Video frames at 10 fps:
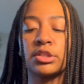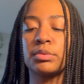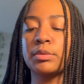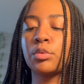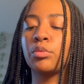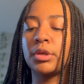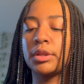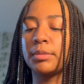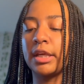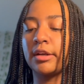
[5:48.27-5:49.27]
people with the
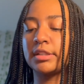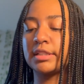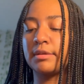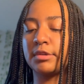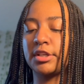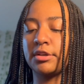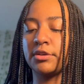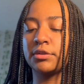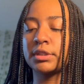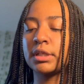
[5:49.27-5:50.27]
beginner set
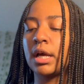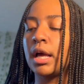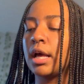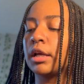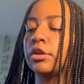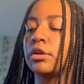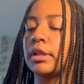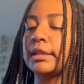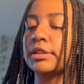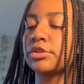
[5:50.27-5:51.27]
materials. You know,
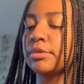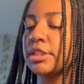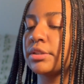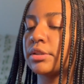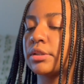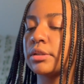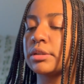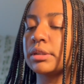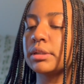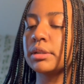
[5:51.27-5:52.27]
like the tweezers,